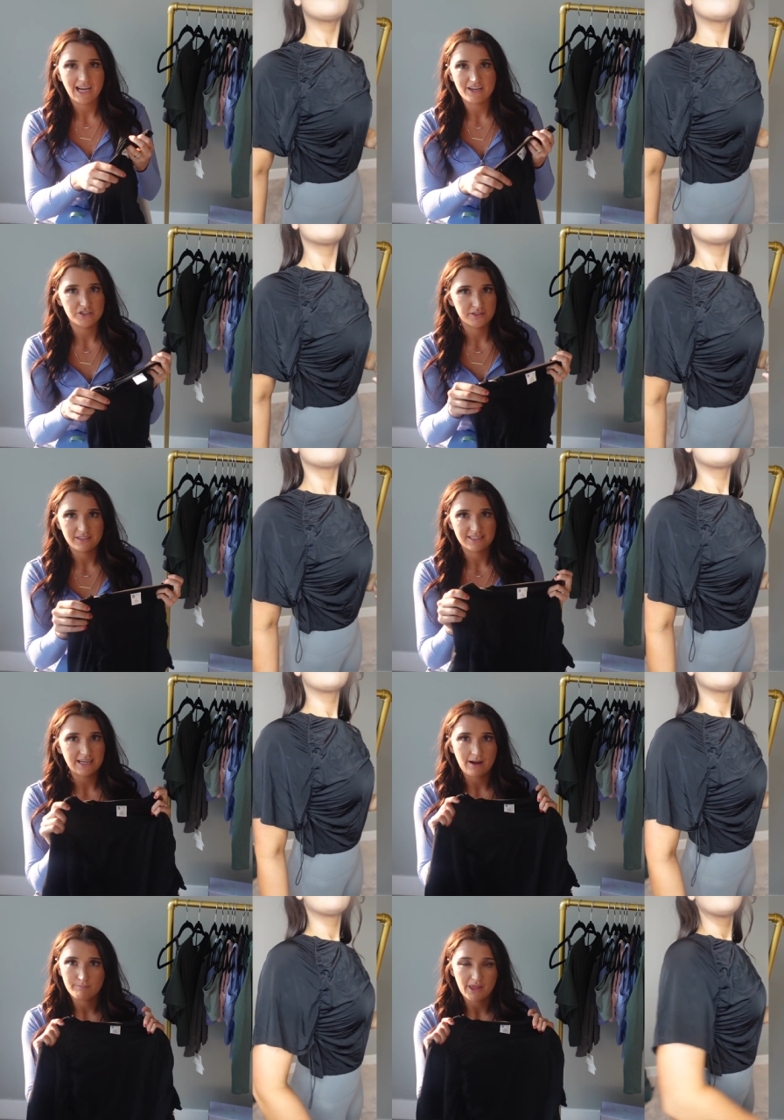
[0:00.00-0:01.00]
I just, it's
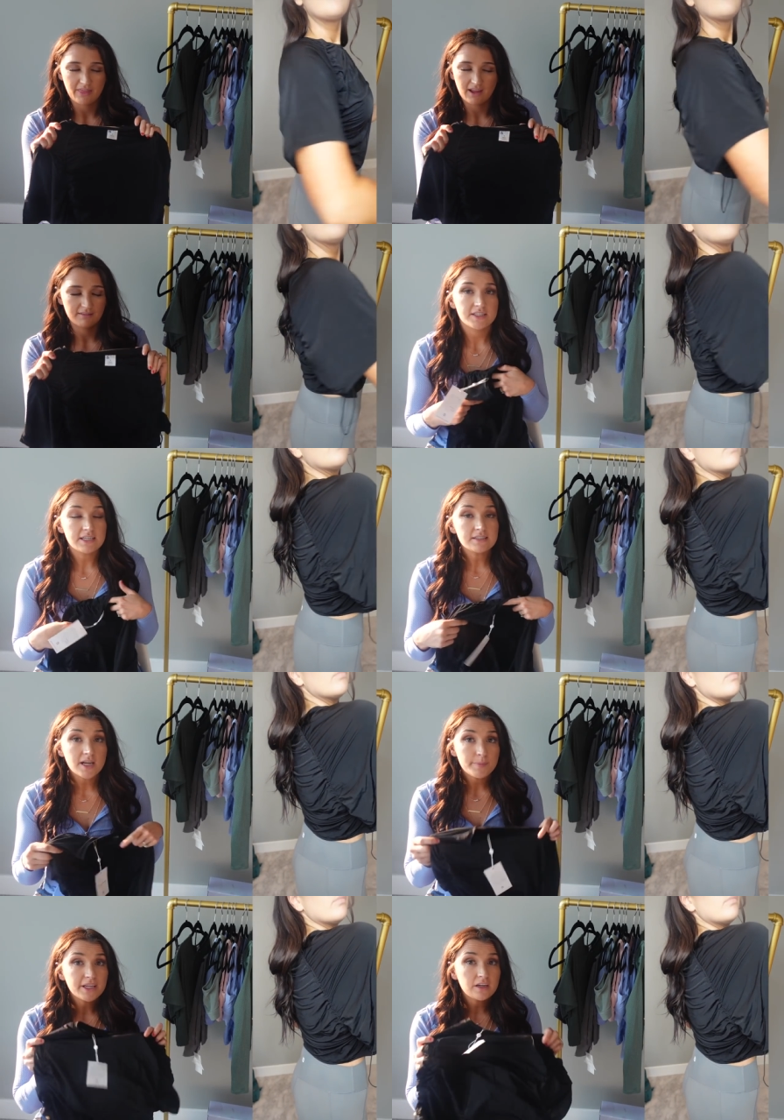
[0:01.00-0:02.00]
not my thing. This
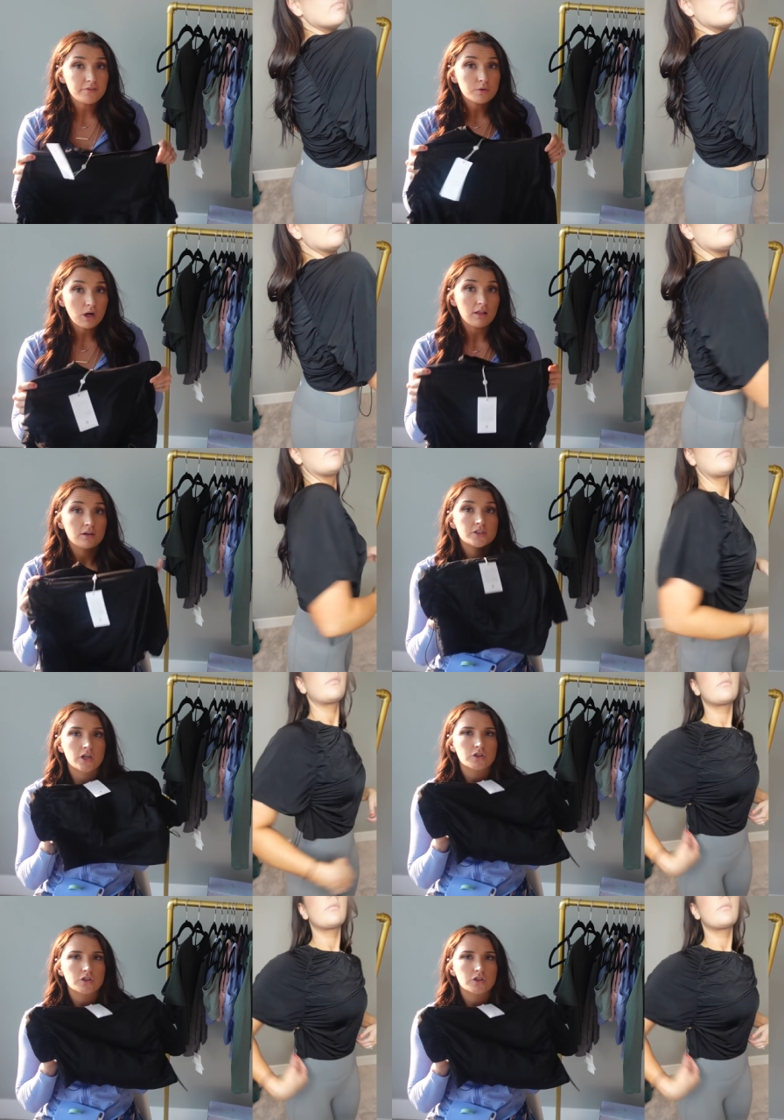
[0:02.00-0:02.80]
is coming in a few colors.